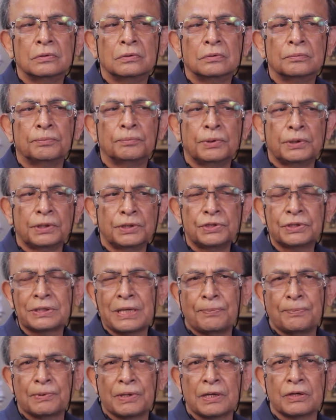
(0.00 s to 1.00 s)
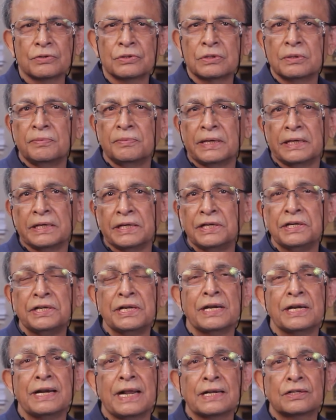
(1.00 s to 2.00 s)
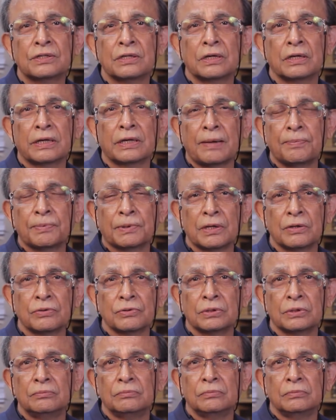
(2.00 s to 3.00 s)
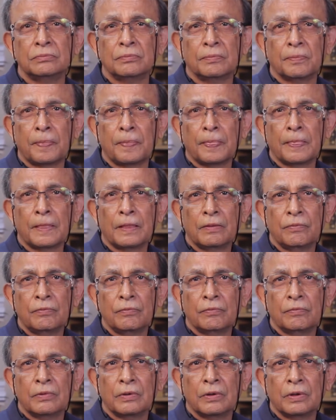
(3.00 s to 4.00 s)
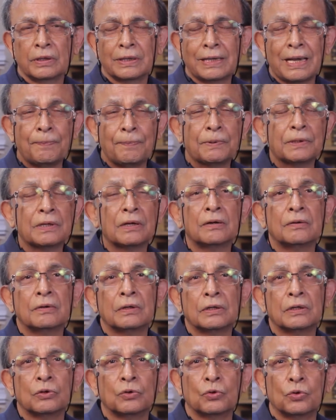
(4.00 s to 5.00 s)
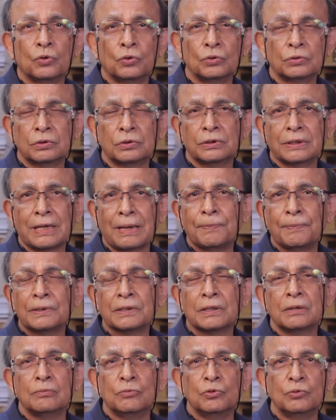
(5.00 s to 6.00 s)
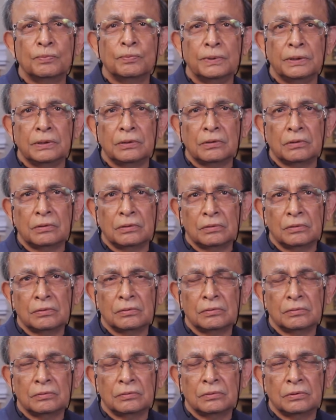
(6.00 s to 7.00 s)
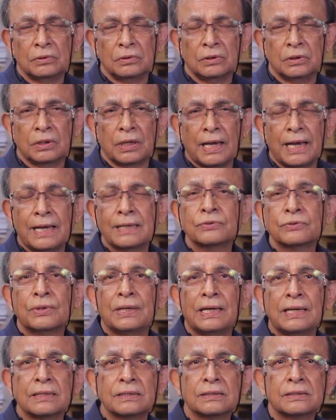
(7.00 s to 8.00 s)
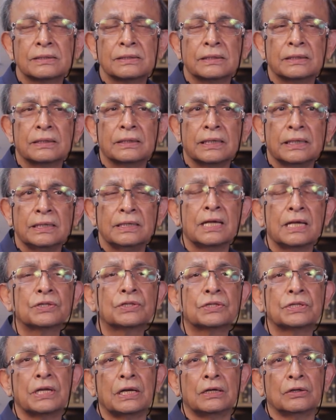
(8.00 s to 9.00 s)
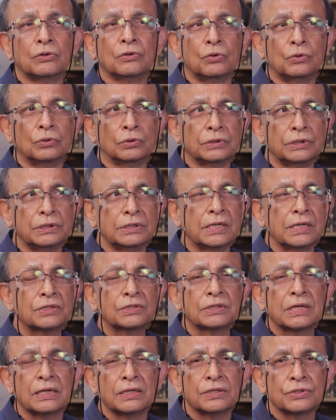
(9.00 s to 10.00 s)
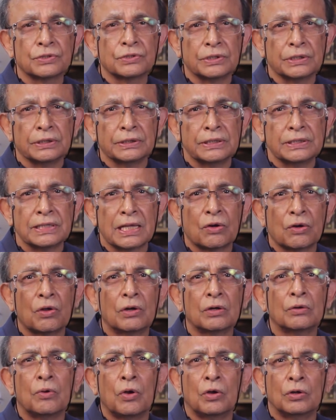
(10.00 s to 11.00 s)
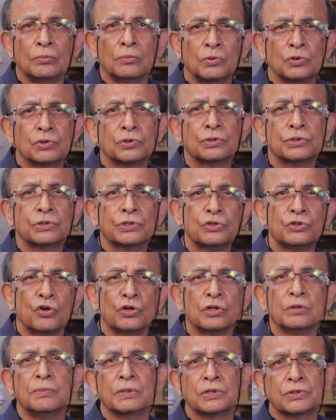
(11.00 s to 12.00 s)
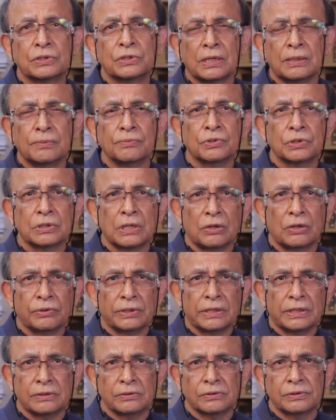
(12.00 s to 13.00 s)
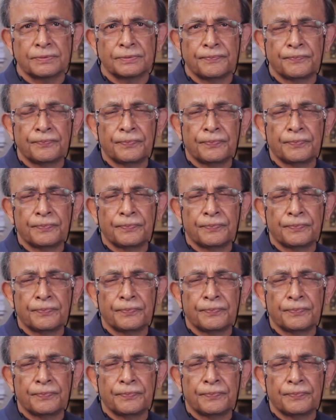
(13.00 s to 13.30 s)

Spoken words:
British capitalism and Indian national capitalism, capital growth, capital movement, as well as industrial growth, industrial history, these are all almost synonymous terms nowadays.